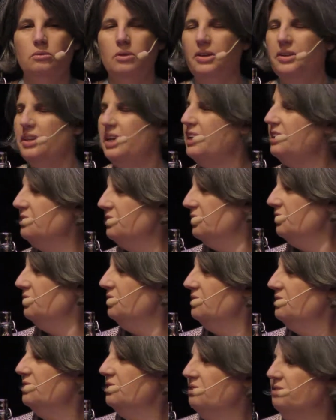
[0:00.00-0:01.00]
when they
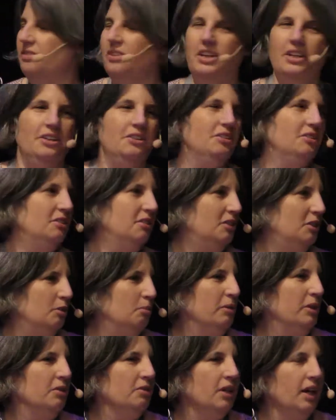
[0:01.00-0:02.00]
use the phrase
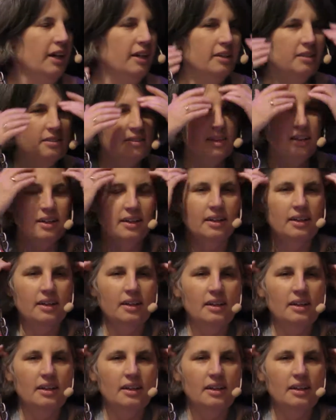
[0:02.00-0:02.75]
human rights,